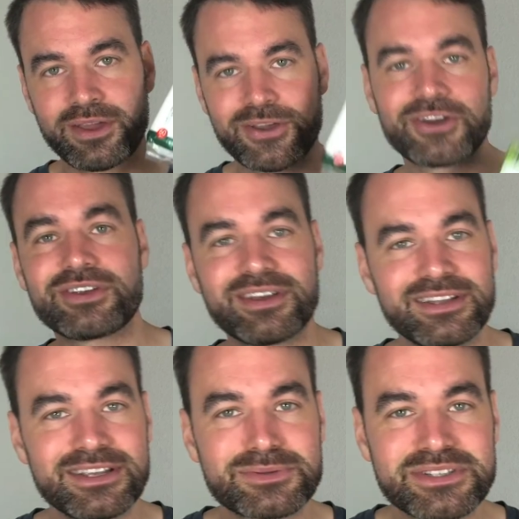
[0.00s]
Good,
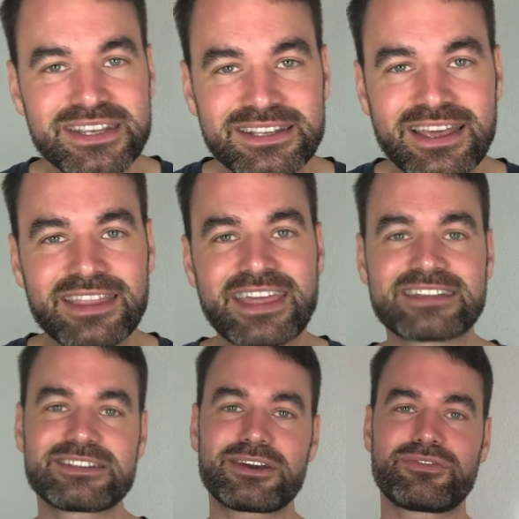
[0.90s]
this was it.
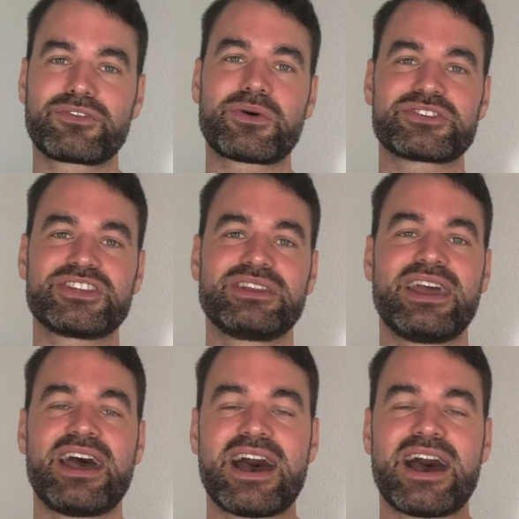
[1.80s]
Thanks a lot for watching.